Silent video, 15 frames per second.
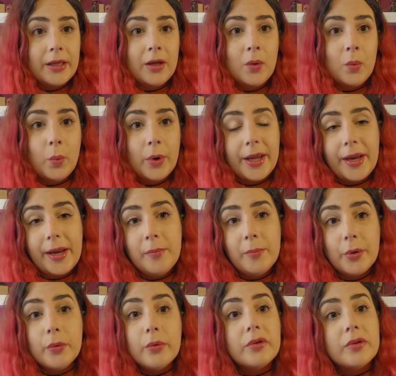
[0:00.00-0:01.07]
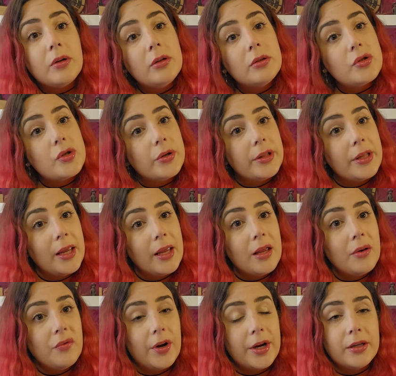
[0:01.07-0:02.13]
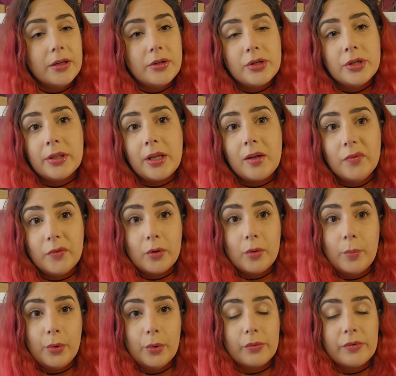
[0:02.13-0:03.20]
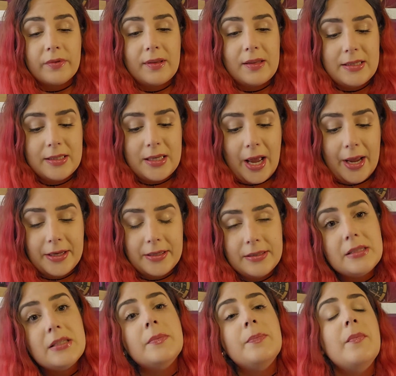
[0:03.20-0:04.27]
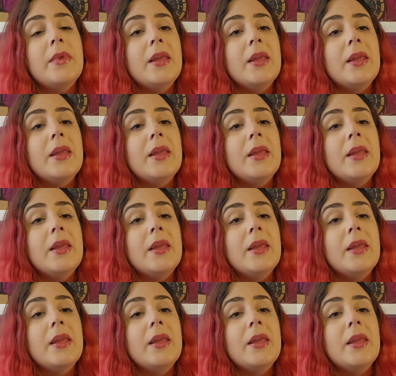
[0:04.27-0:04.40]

way, both culturally and financially for both sides.